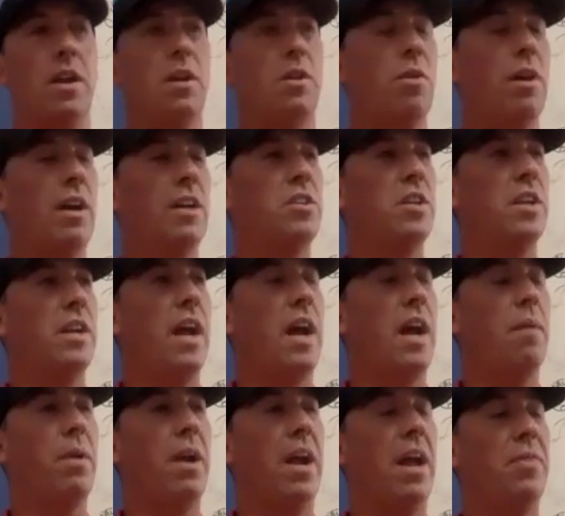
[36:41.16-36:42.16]
question. I
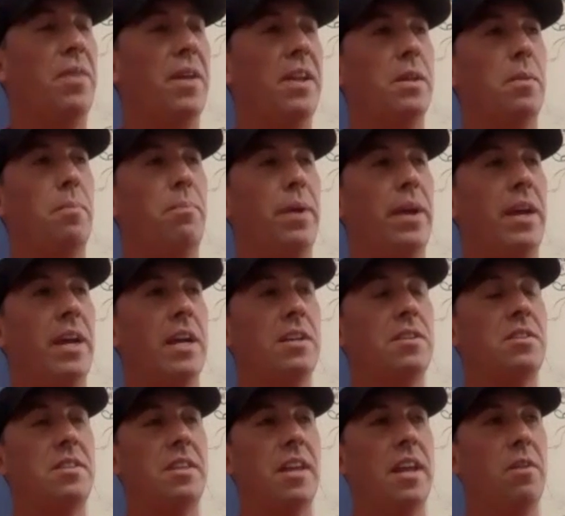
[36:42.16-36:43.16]
mean, I think the
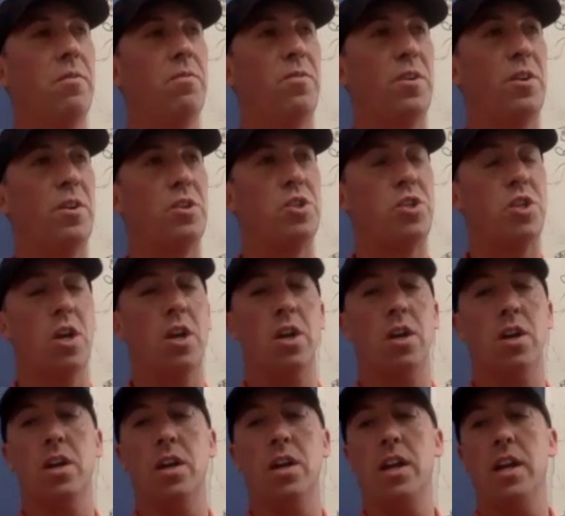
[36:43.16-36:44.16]
biggest thing for
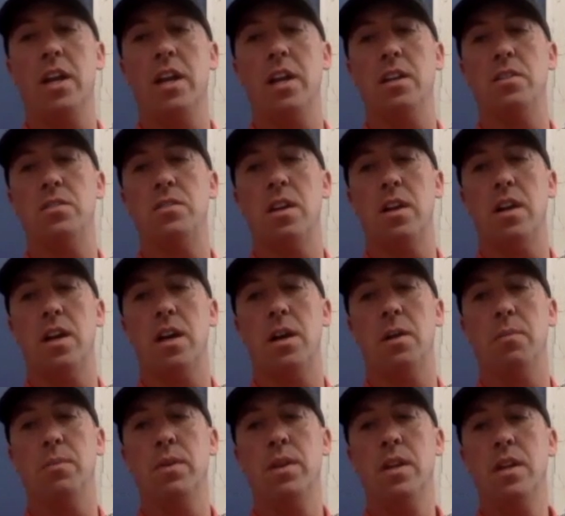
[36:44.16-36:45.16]
sure is
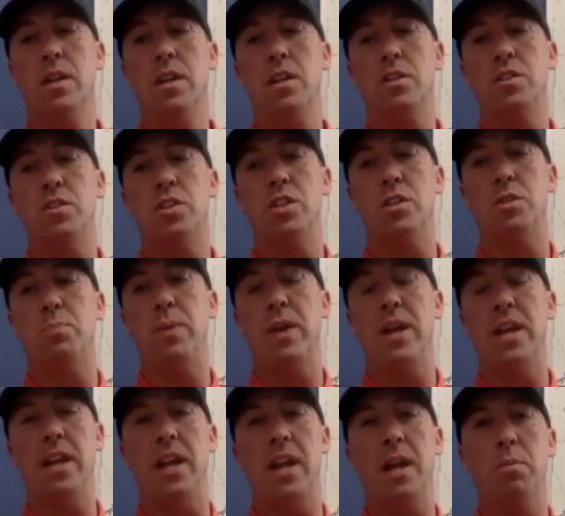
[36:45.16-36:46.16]
just
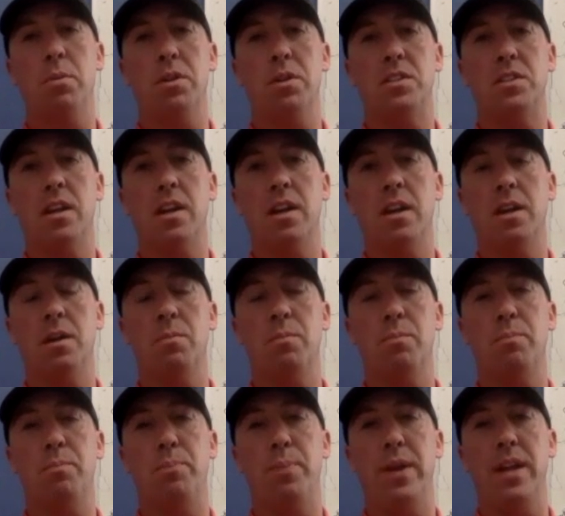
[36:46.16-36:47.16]
being able to
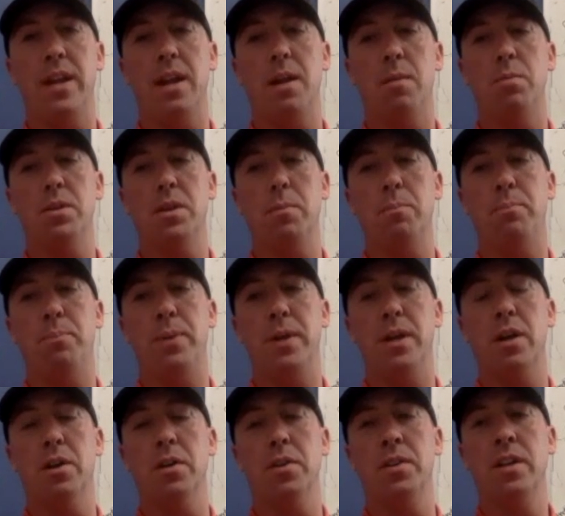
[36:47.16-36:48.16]

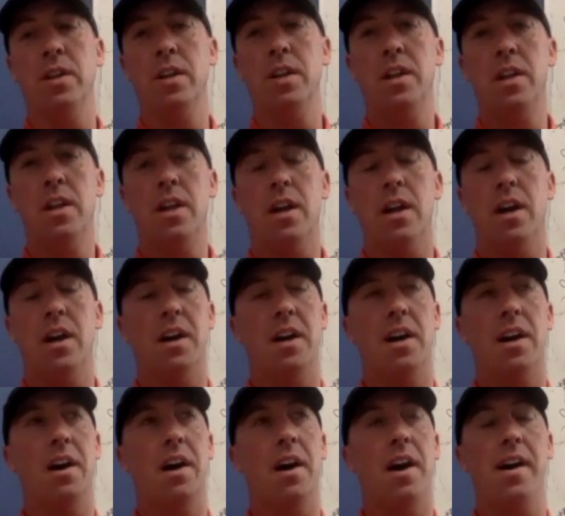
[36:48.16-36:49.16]
build
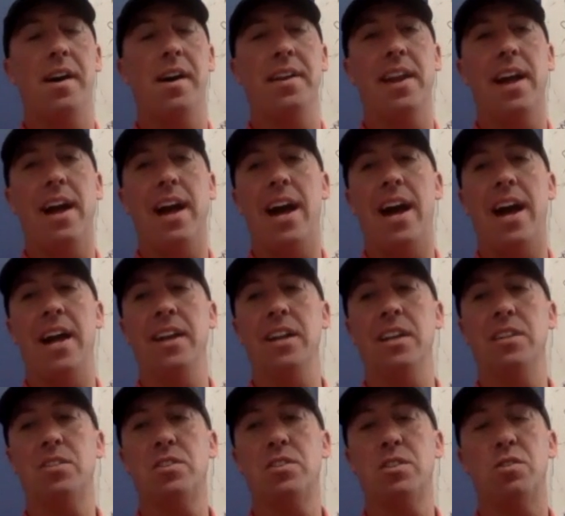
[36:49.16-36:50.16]
an
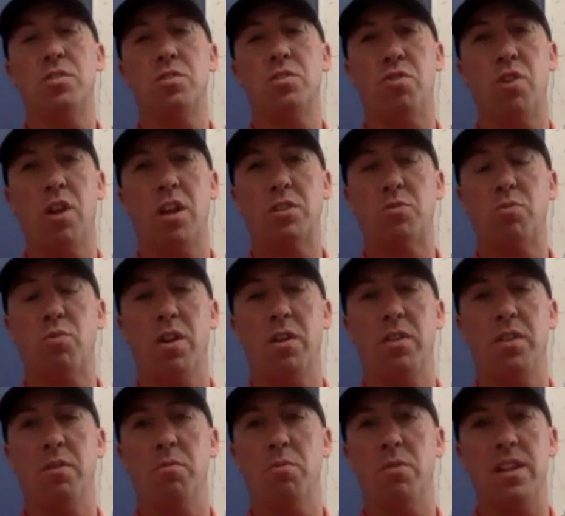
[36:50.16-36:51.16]
honest,
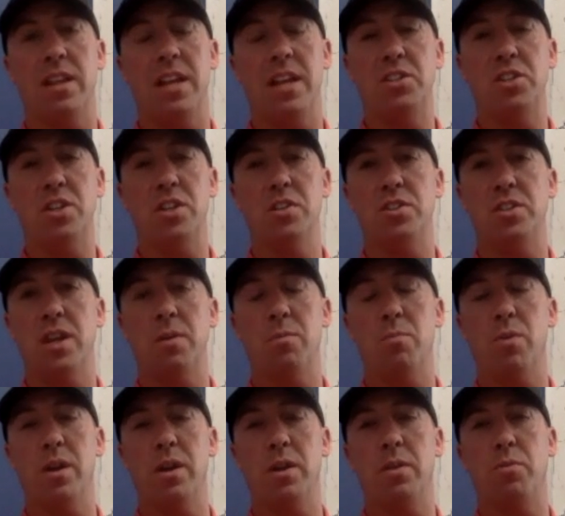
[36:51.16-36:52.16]
trustworthy relationship
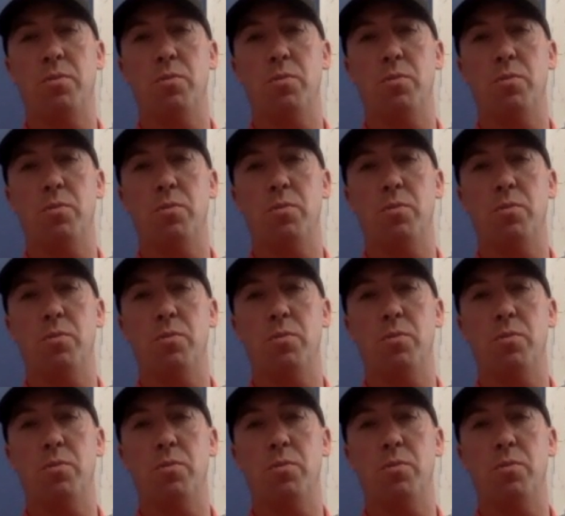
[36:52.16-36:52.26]
with